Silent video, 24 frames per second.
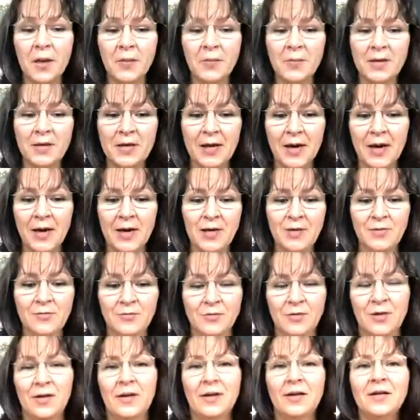
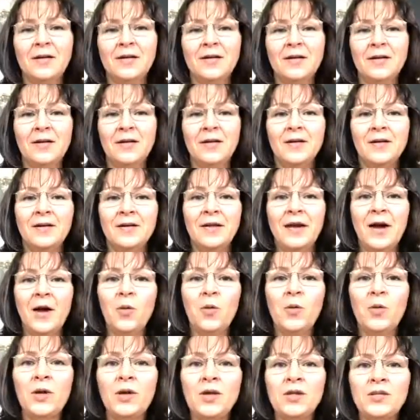behavior. Now
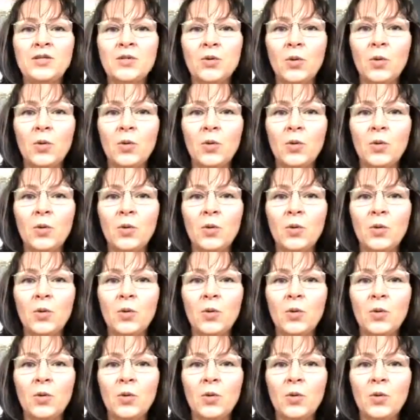we